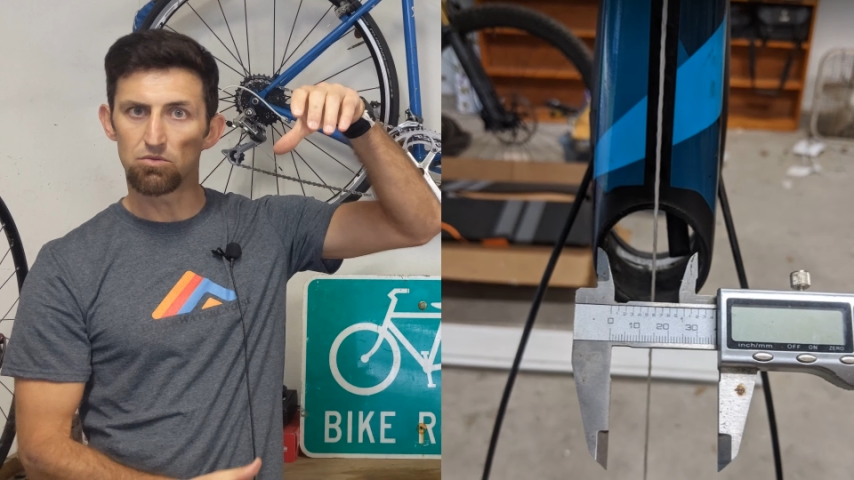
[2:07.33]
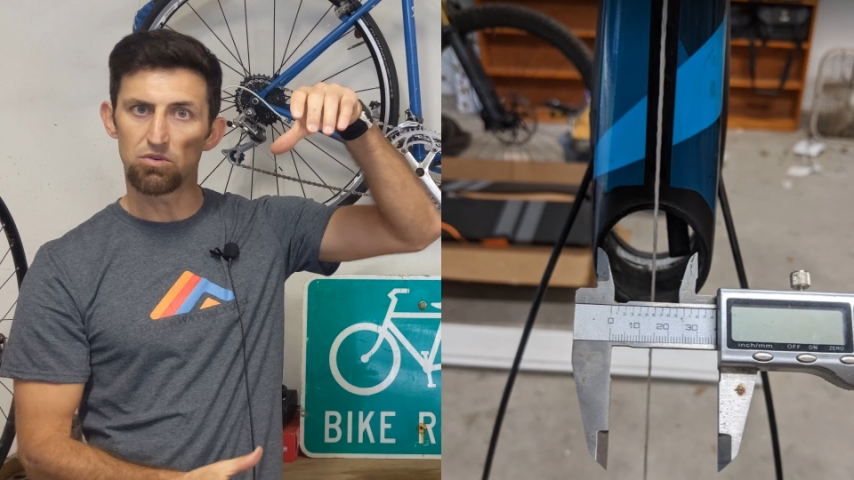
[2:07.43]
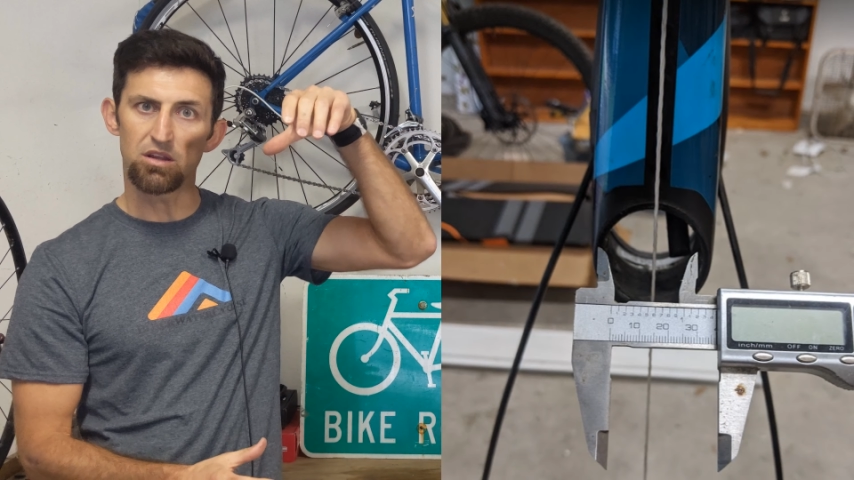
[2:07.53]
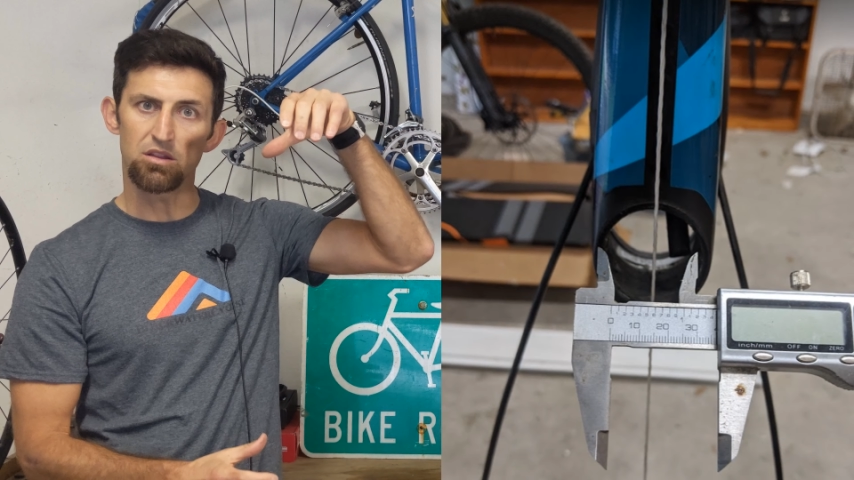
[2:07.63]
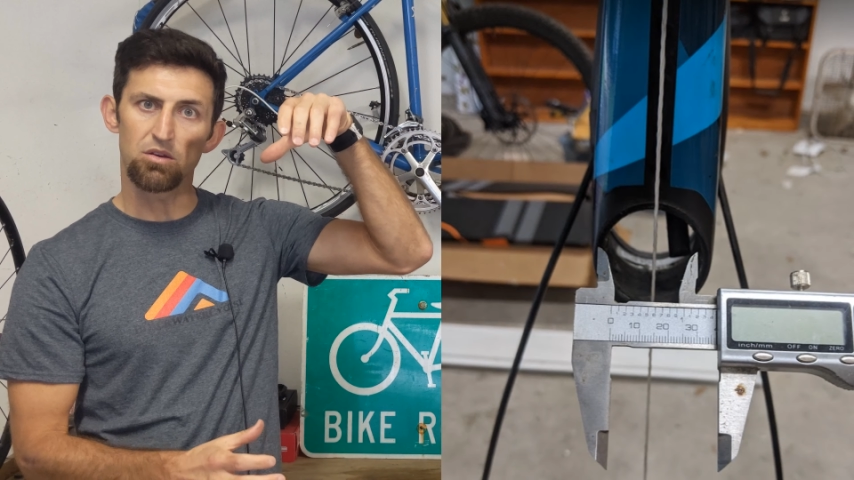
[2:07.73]

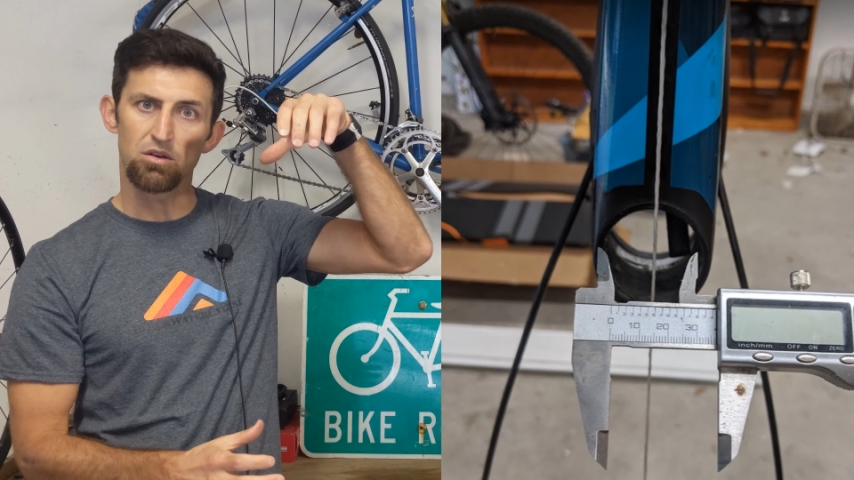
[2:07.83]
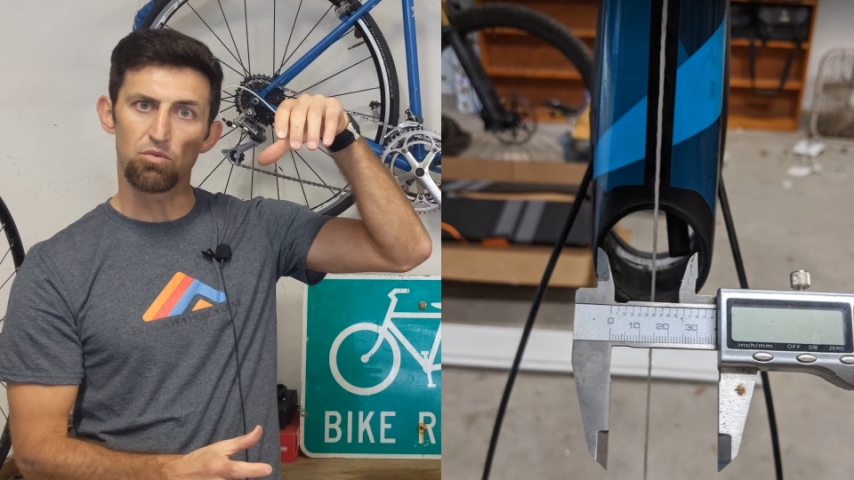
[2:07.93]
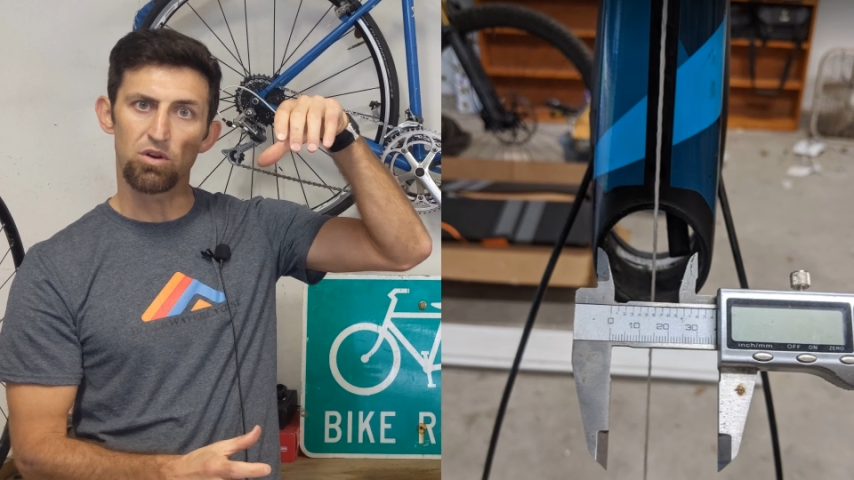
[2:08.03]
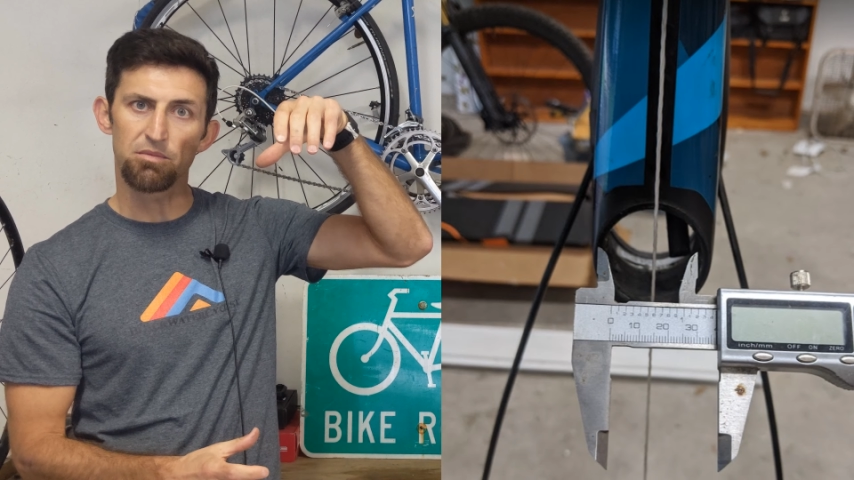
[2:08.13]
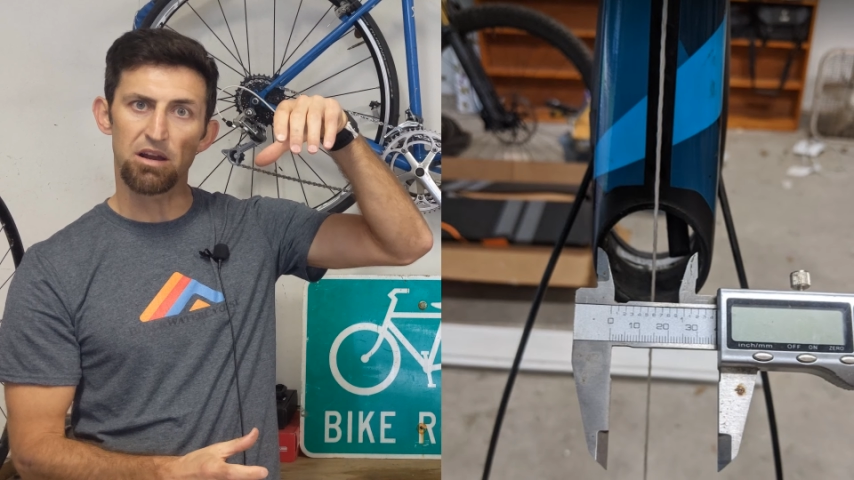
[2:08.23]
with
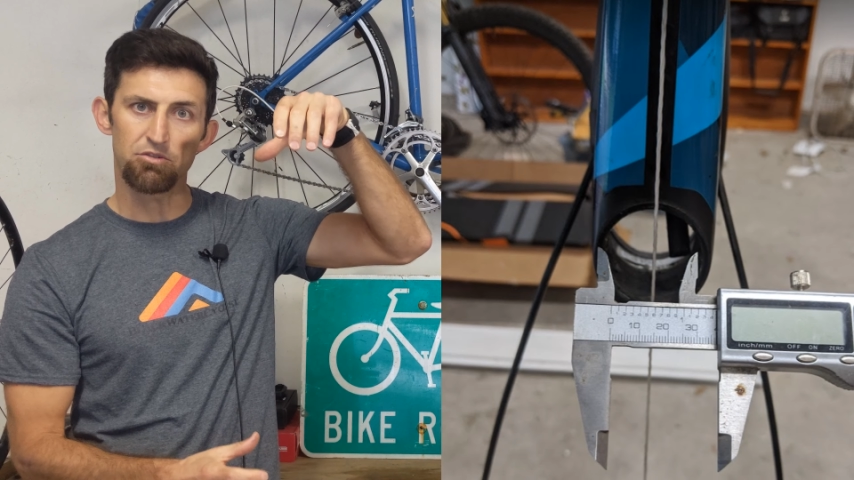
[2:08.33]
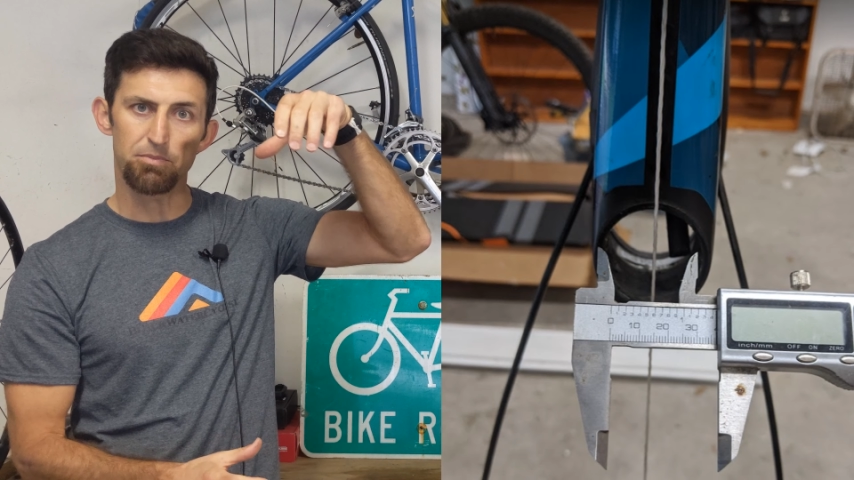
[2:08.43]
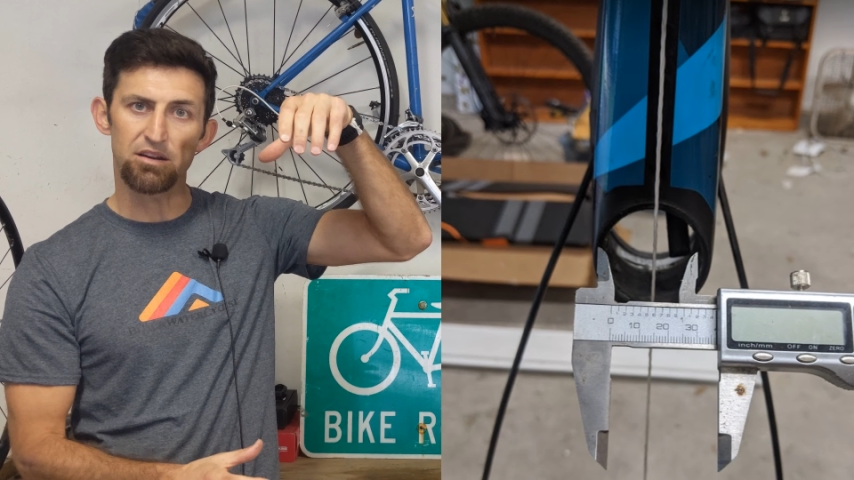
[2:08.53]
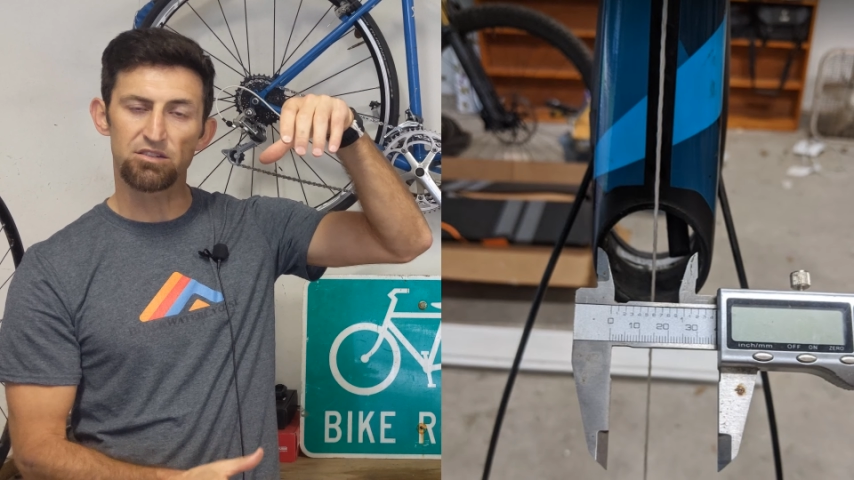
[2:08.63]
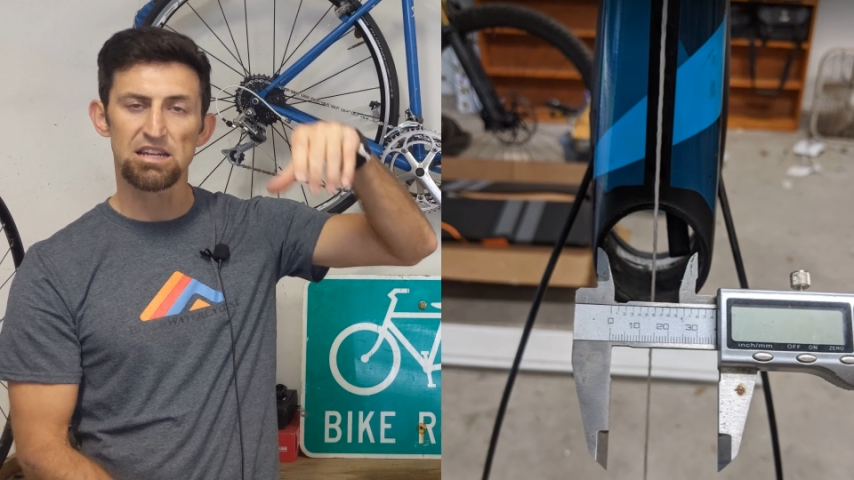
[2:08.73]
one of my
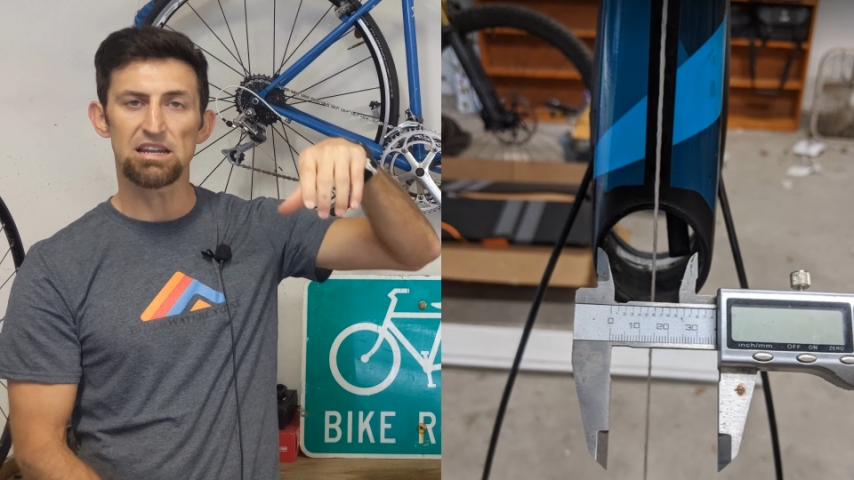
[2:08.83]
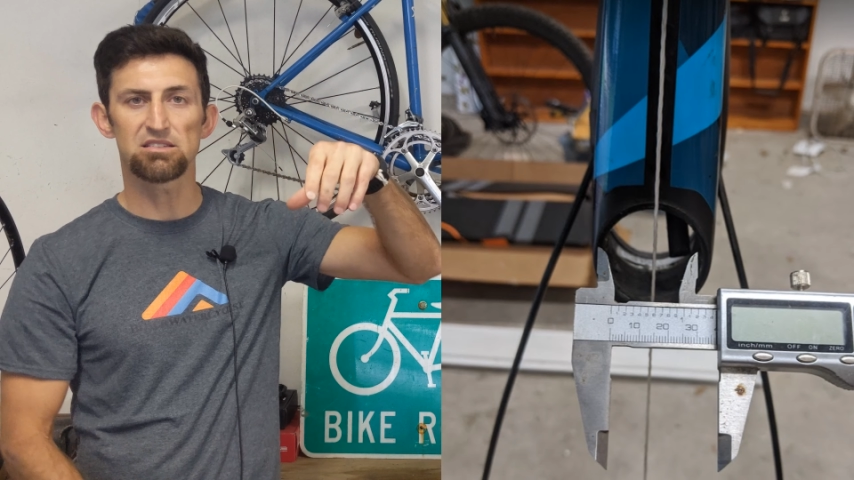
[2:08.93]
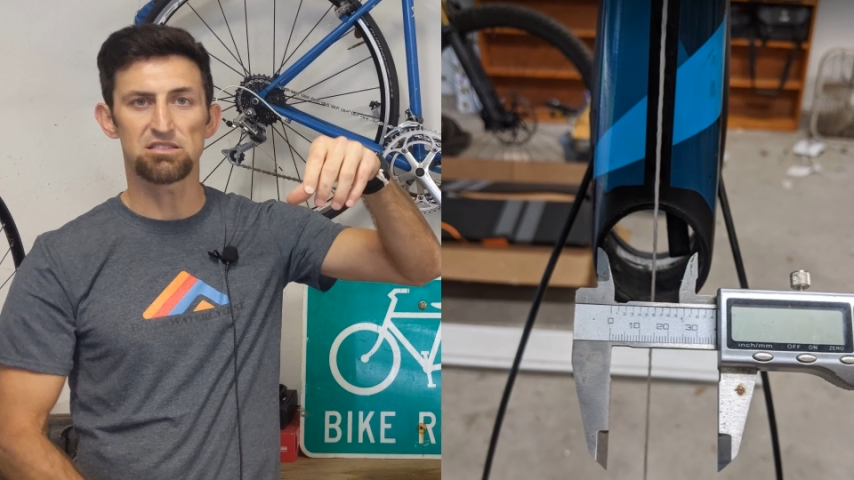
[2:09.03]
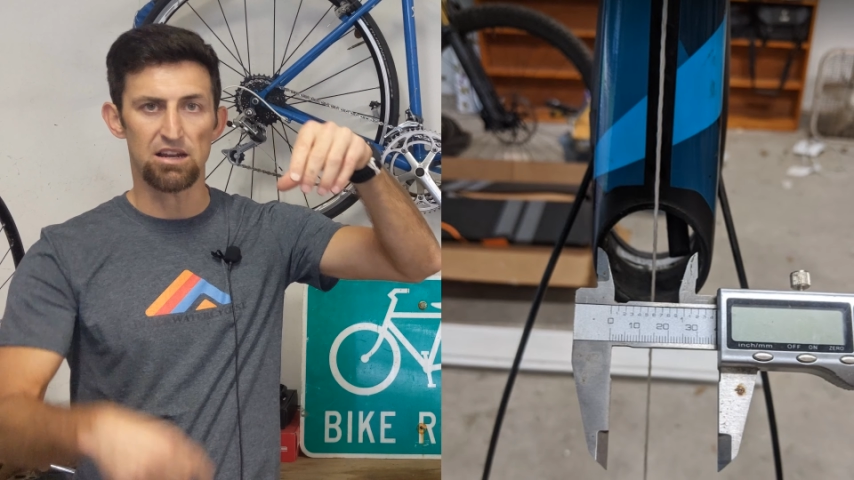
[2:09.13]
repair stands,